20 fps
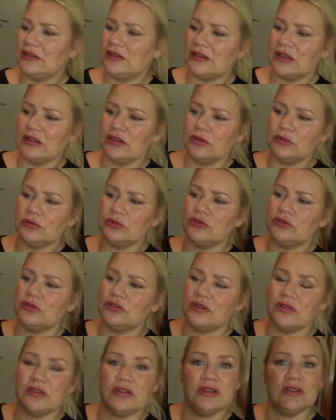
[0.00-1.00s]
I used
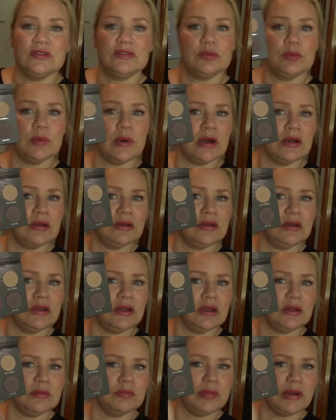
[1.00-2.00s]
this one
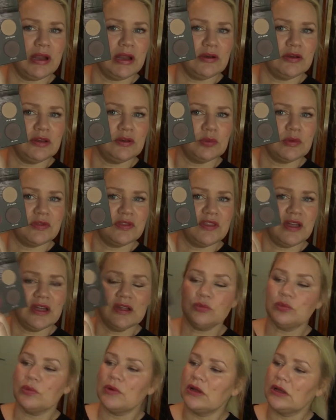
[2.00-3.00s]
and paired it with
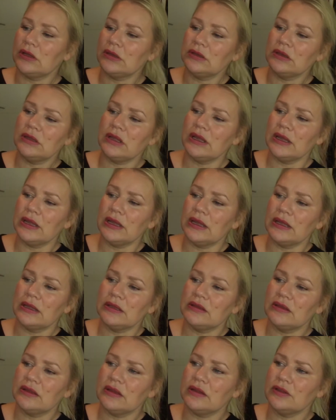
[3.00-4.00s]
that one, and
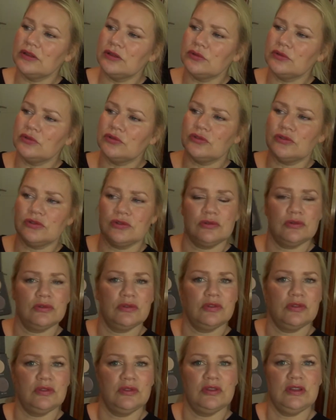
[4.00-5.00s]
I used
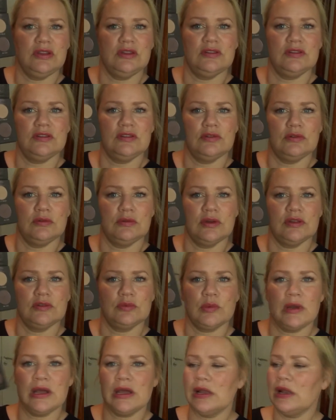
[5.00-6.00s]
these 2 as
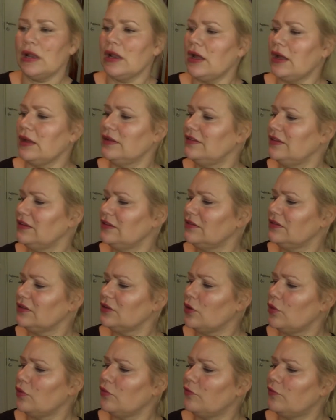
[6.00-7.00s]
well. I didn't
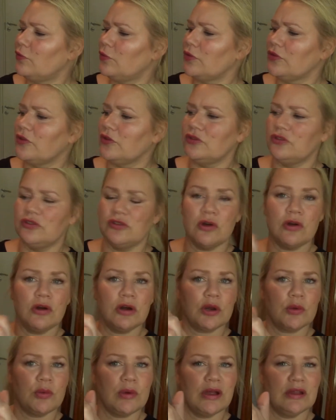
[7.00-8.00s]
go for the dark
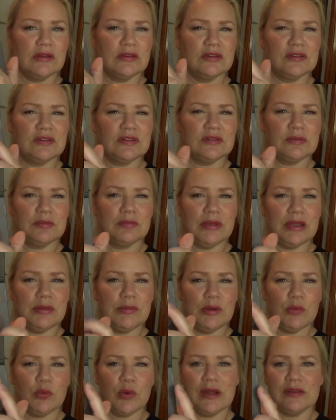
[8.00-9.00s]
ones, maybe
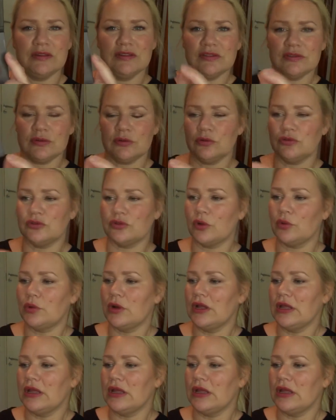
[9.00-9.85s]
once or so.